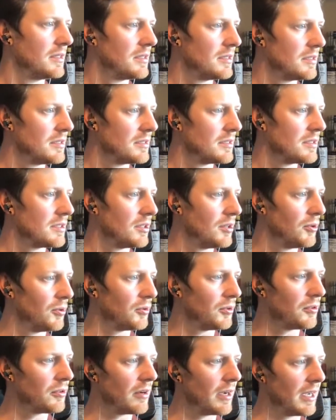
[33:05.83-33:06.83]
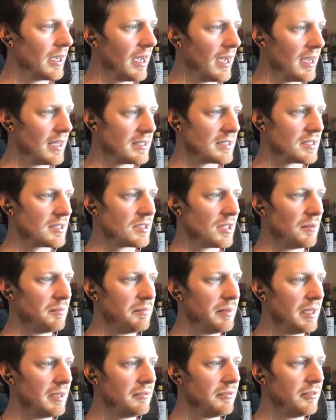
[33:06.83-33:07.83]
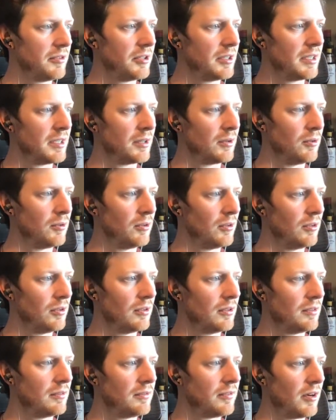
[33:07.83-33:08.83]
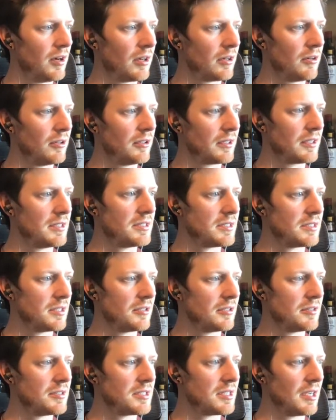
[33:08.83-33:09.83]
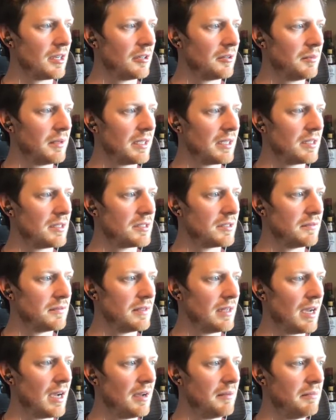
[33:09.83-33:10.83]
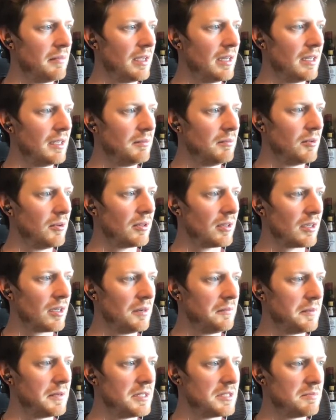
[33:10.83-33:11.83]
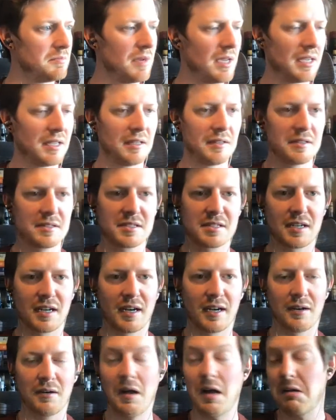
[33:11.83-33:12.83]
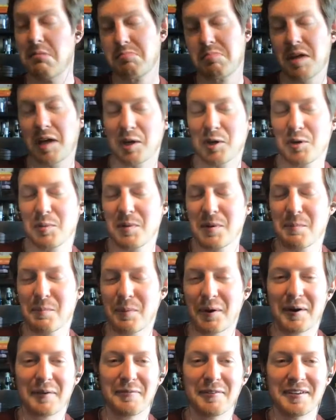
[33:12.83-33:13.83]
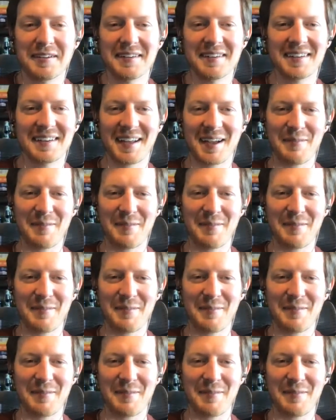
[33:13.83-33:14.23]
So Greg asks, are Bigfoot and Old Foghorn considered the standard because of not many more companies making this style? That could be part of it.